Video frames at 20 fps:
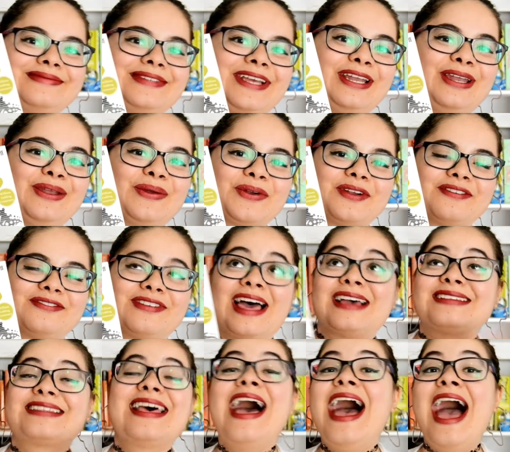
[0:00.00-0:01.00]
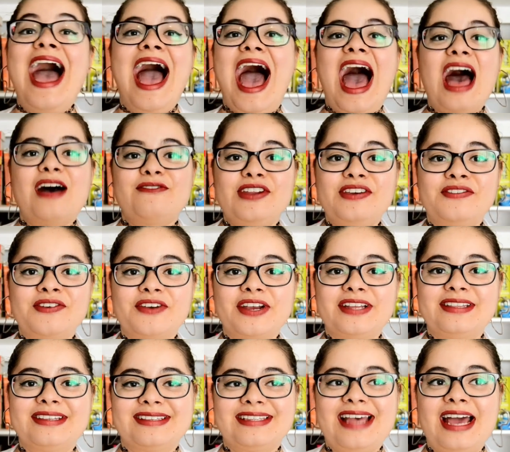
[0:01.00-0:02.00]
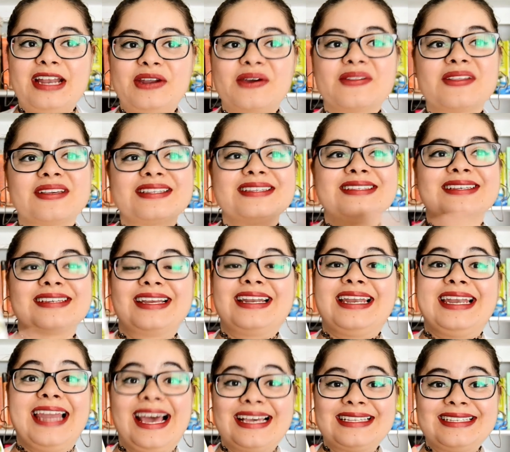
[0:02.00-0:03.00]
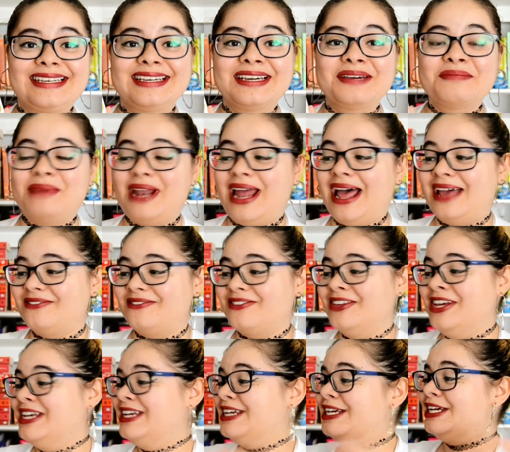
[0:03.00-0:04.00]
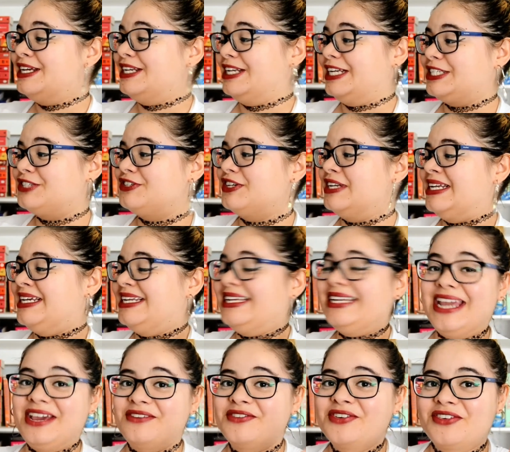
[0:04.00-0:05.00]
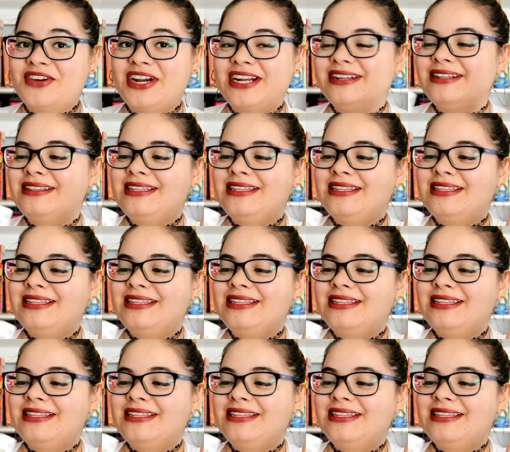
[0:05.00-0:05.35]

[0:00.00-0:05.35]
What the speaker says: Lord of Lies. I've never read this. I know this is a classic, but I've literally never read it.